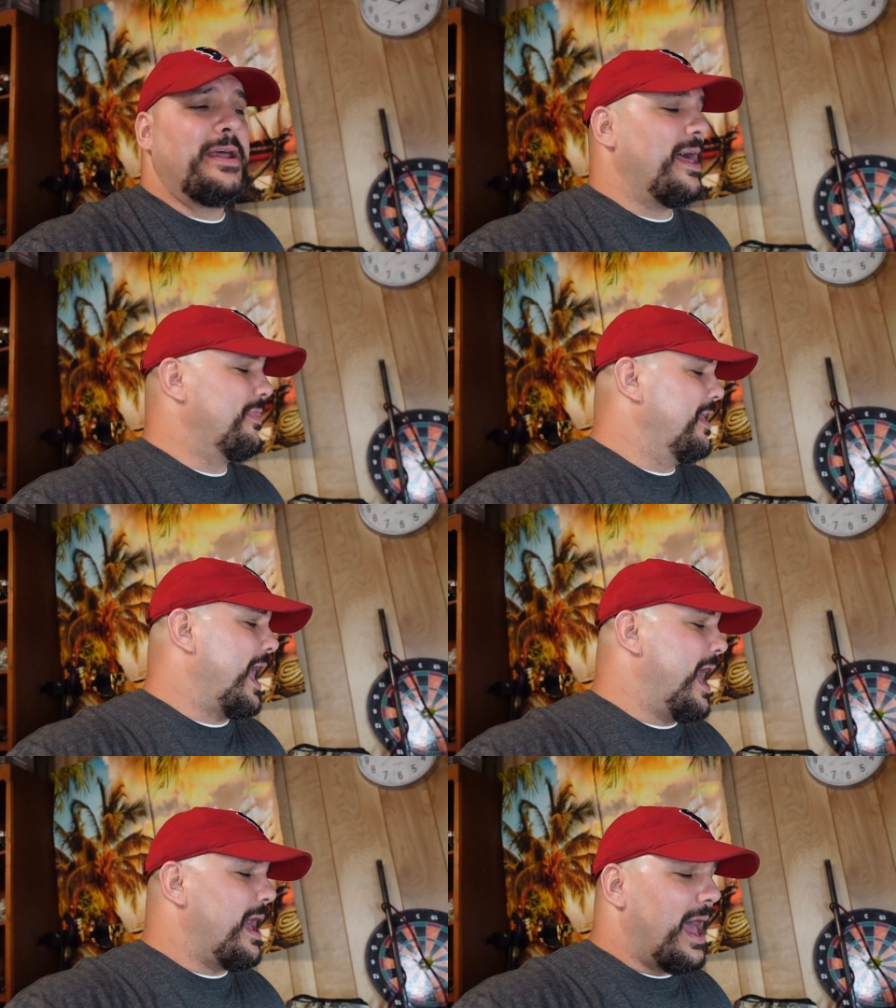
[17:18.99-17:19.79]
I think
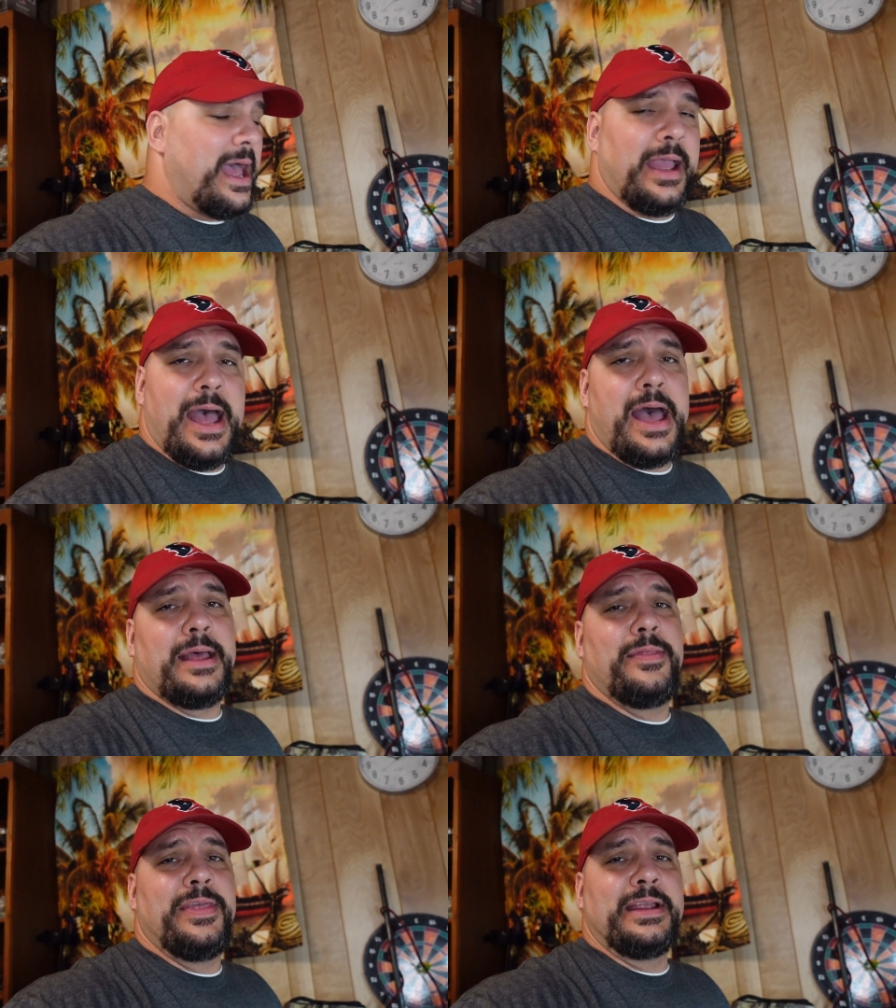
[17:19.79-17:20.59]
I, I, I
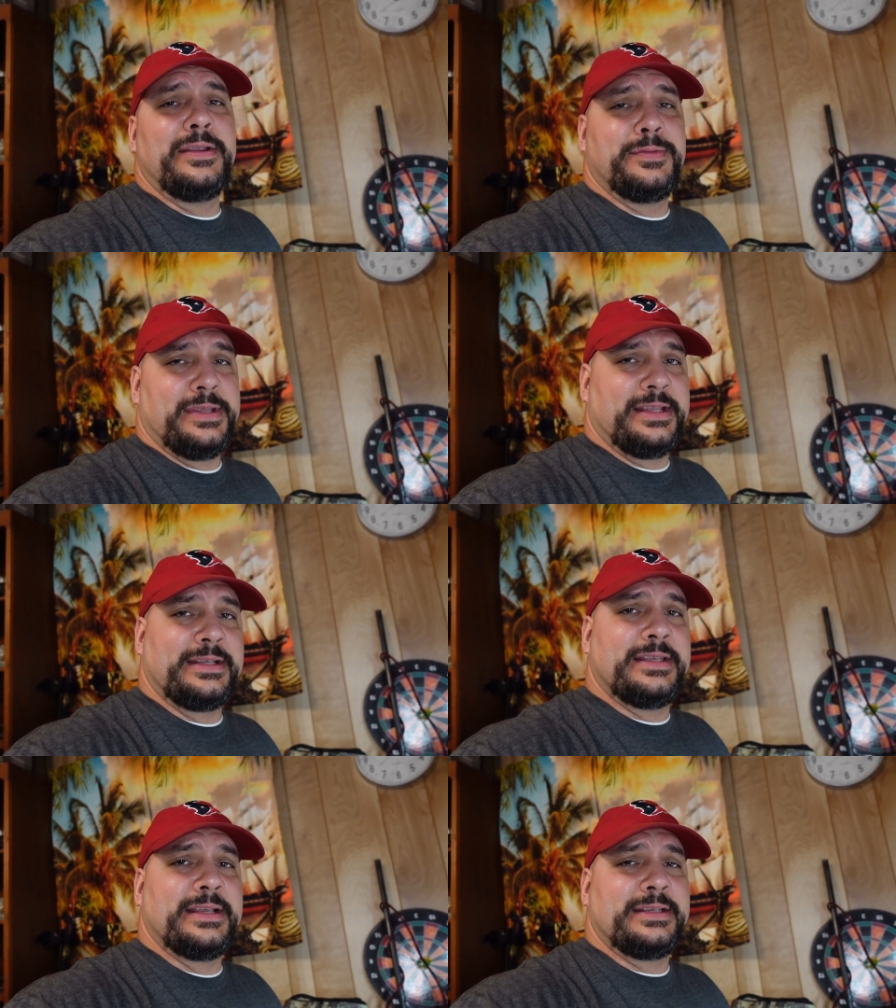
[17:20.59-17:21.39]
think this was a
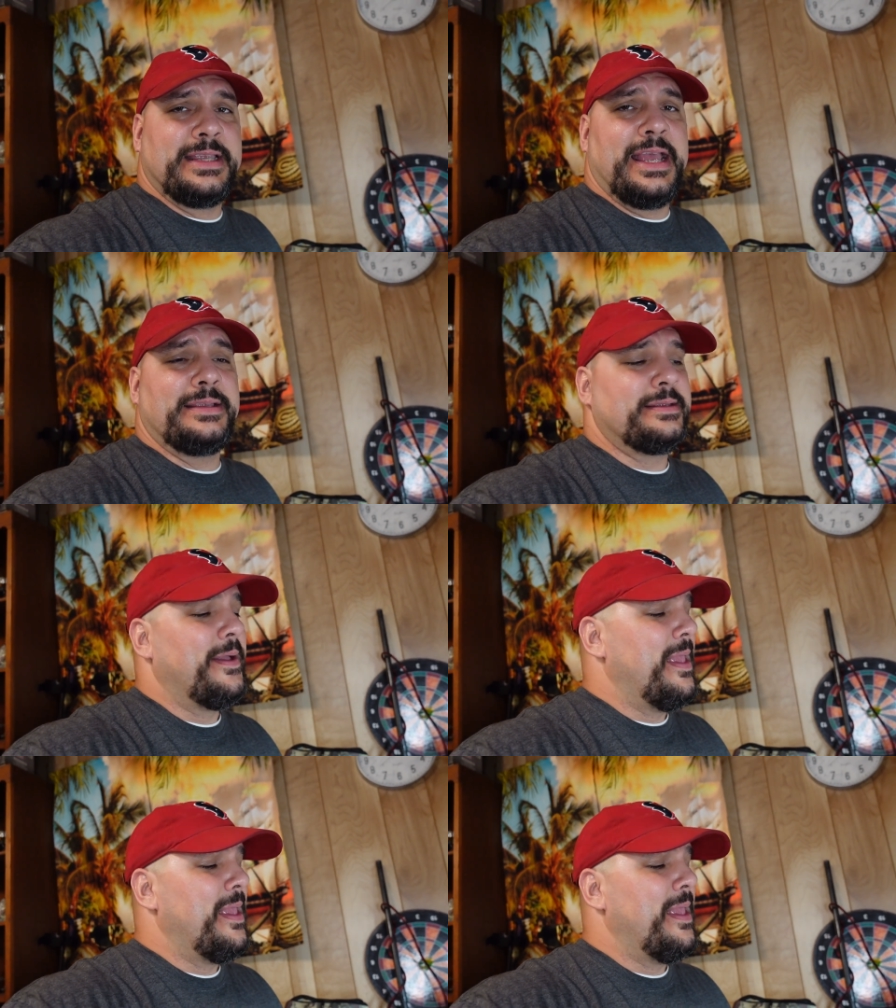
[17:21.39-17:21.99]
success,